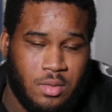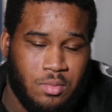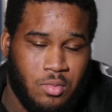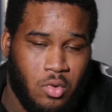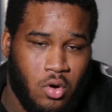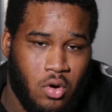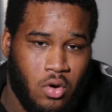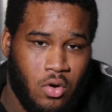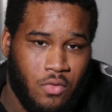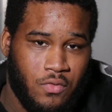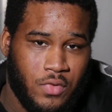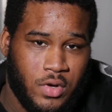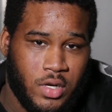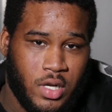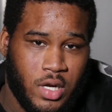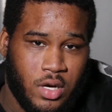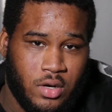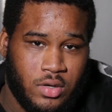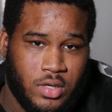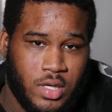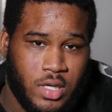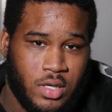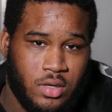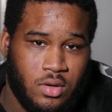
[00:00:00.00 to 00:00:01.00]
in more over
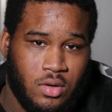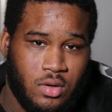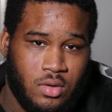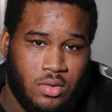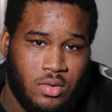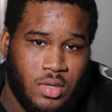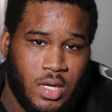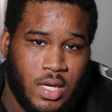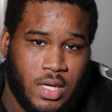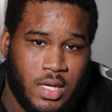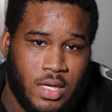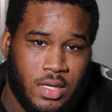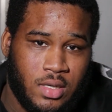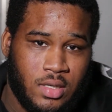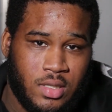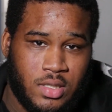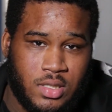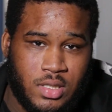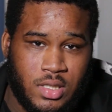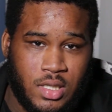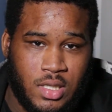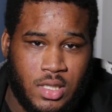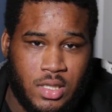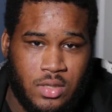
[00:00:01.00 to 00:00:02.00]
there than like in the
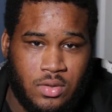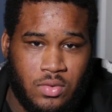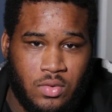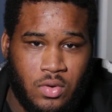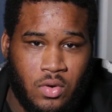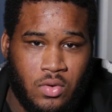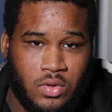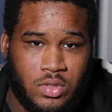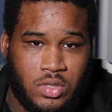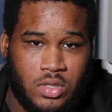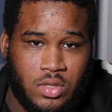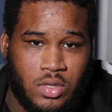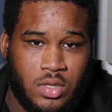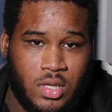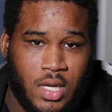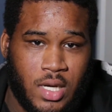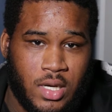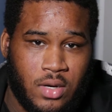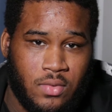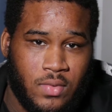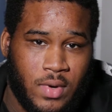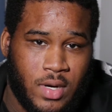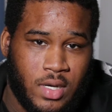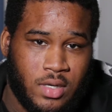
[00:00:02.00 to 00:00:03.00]
city going to
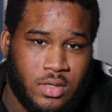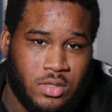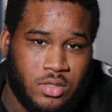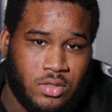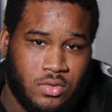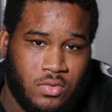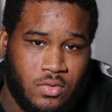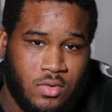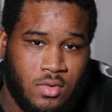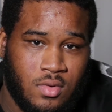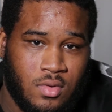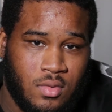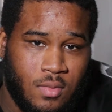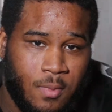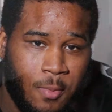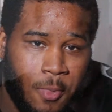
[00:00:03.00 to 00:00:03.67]
like a regular school.